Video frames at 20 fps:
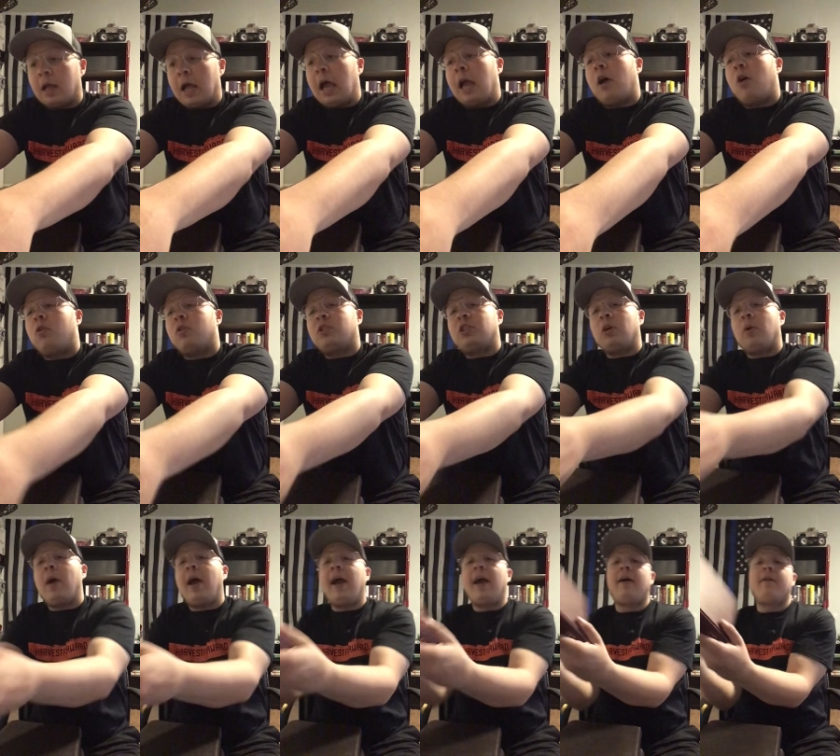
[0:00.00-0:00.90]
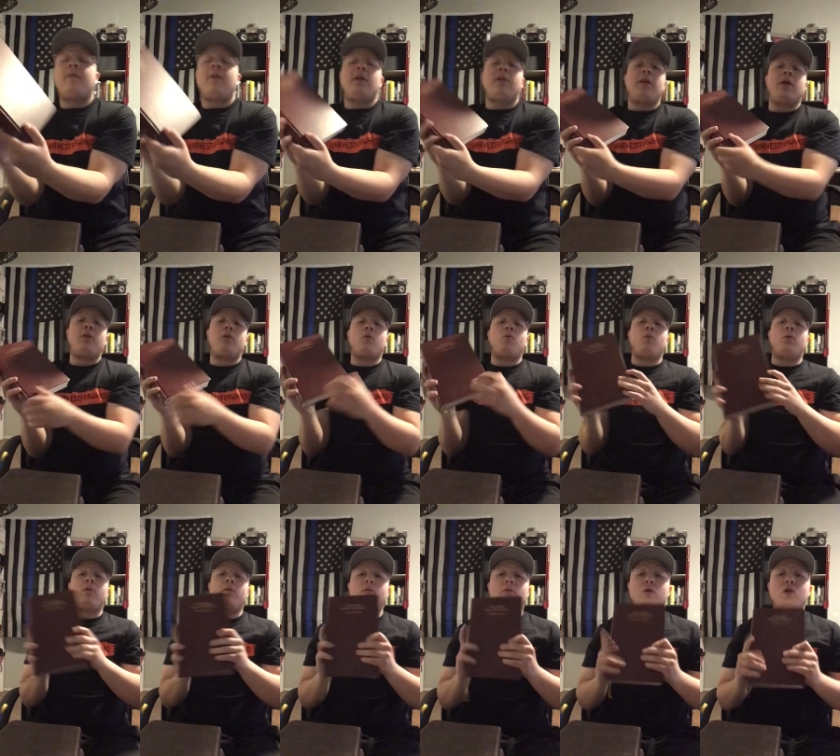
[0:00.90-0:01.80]
I also have another
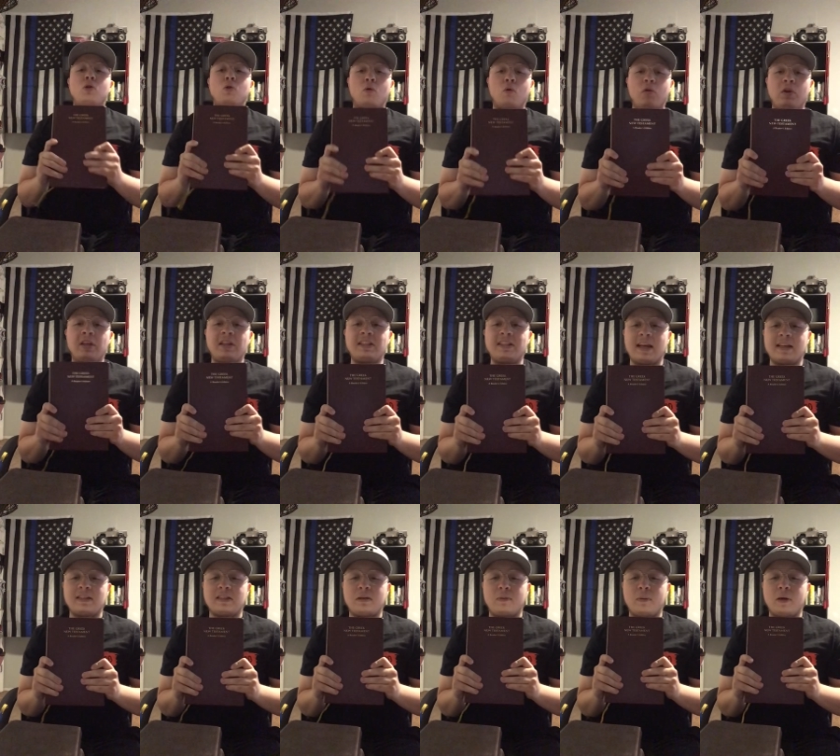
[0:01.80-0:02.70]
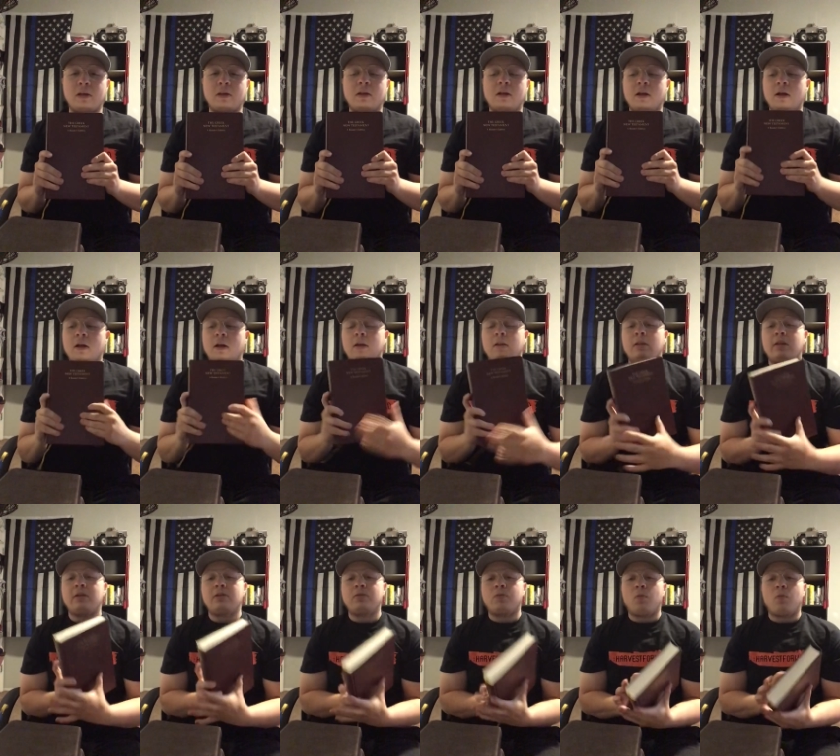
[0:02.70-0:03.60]
New Greek Testament.
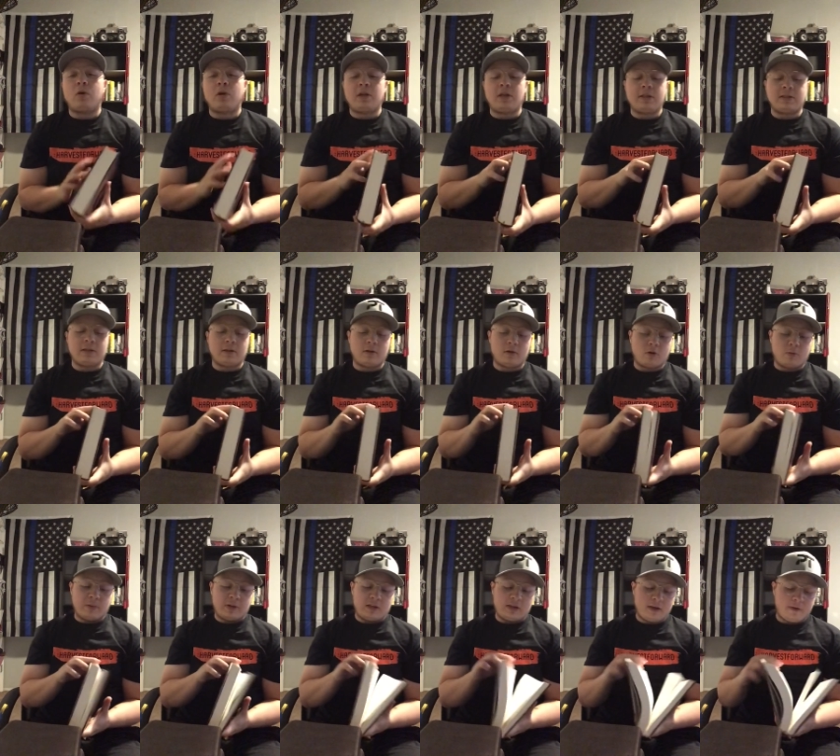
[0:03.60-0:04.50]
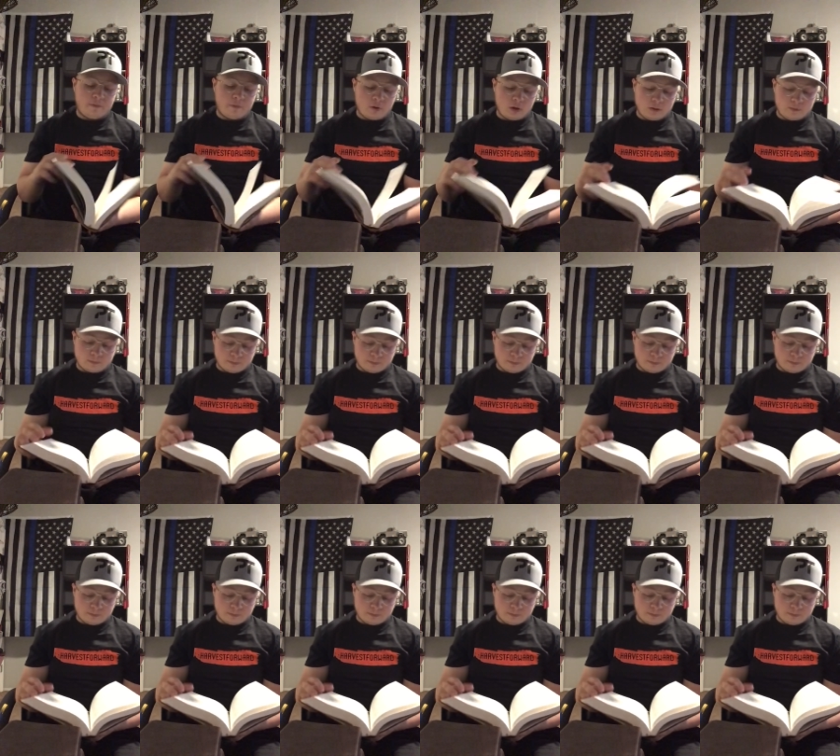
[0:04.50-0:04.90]
This one is a little bit different.